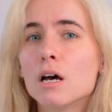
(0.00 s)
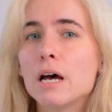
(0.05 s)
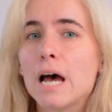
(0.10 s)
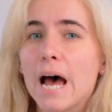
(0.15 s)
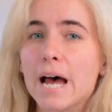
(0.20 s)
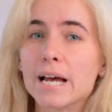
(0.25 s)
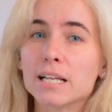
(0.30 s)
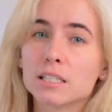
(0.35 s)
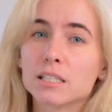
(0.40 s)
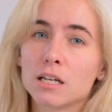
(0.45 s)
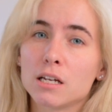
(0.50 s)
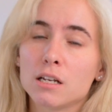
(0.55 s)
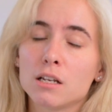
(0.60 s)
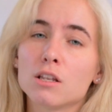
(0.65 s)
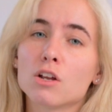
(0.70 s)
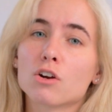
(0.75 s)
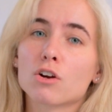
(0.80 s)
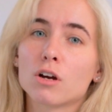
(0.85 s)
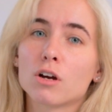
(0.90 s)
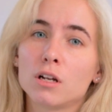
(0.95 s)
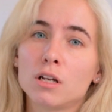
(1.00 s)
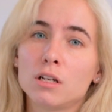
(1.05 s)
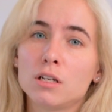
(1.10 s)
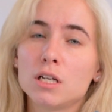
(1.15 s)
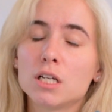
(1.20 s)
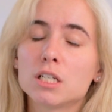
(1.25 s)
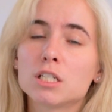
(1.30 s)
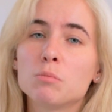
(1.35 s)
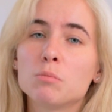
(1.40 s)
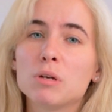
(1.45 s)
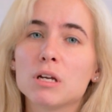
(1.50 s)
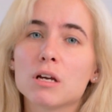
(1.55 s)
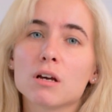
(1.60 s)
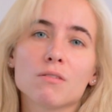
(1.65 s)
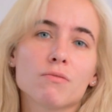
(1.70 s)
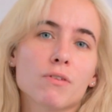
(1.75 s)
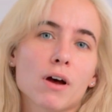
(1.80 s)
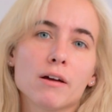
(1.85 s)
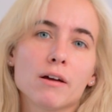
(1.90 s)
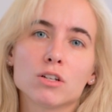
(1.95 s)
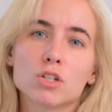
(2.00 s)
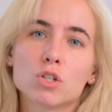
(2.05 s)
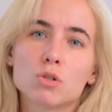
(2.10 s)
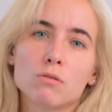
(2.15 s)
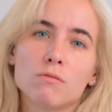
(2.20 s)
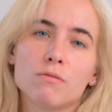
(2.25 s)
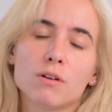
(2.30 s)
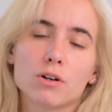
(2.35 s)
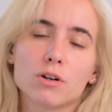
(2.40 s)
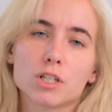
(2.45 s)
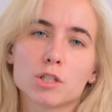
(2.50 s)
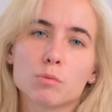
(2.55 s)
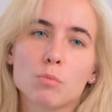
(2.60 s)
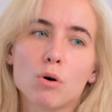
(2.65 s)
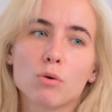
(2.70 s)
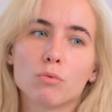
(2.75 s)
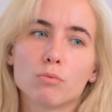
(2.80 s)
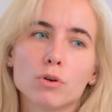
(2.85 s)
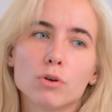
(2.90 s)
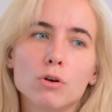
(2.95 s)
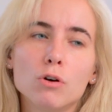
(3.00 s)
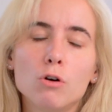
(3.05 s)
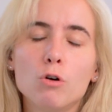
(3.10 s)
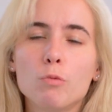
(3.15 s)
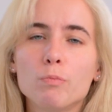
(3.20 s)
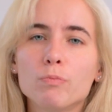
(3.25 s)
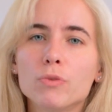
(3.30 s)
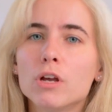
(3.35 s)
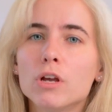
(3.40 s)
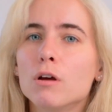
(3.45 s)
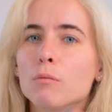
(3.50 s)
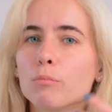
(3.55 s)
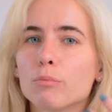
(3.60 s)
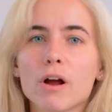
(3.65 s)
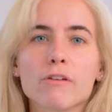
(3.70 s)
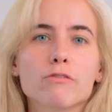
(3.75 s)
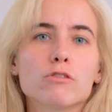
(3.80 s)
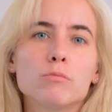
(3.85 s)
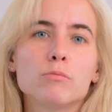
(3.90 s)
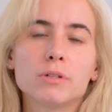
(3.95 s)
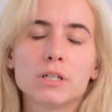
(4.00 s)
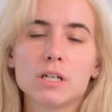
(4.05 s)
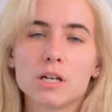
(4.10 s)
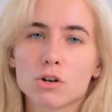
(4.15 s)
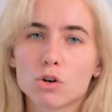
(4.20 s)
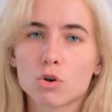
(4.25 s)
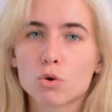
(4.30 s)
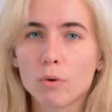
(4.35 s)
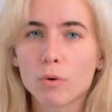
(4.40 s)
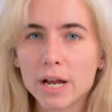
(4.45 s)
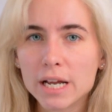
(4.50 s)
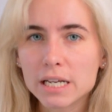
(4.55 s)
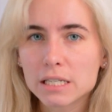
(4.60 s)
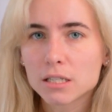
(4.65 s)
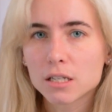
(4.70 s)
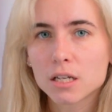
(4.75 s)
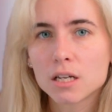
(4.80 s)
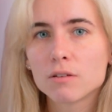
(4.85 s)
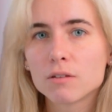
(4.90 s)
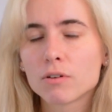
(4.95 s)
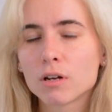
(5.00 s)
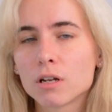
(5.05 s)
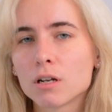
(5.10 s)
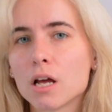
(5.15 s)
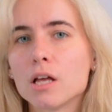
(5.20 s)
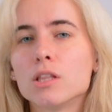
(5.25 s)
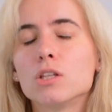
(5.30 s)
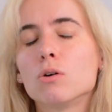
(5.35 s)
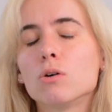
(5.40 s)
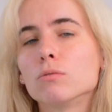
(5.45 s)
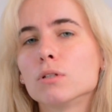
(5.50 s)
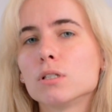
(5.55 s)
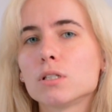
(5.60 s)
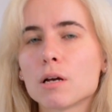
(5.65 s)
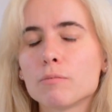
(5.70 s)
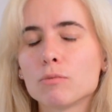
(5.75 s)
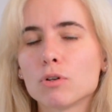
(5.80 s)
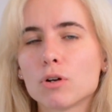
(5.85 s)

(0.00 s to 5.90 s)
as in they're going to need to be confined to a very small room, preferably a crate even, and the only time